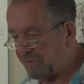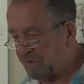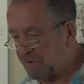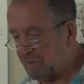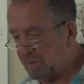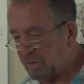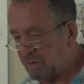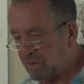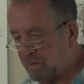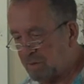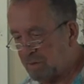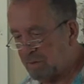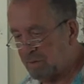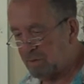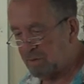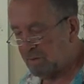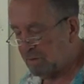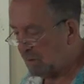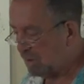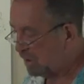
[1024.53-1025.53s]
you could just
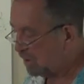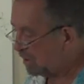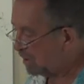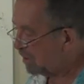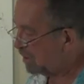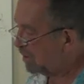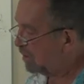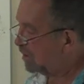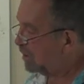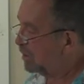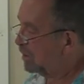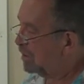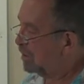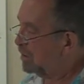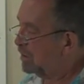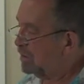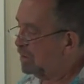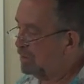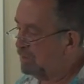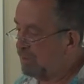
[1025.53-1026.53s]
rub on your main
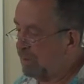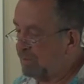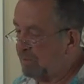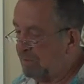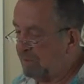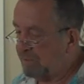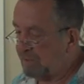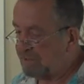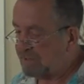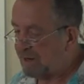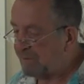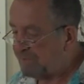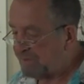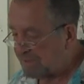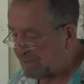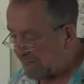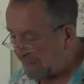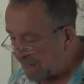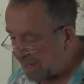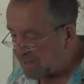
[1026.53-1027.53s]
tube, and it
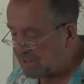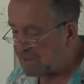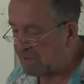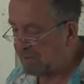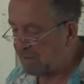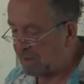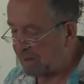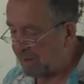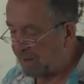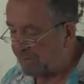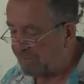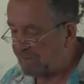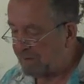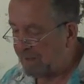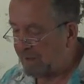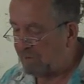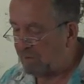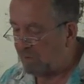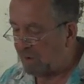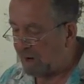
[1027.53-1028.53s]
supposedly took effect
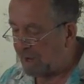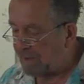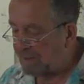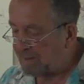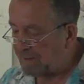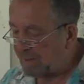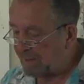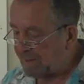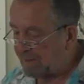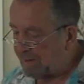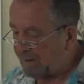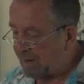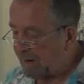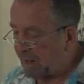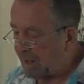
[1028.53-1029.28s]
immediately.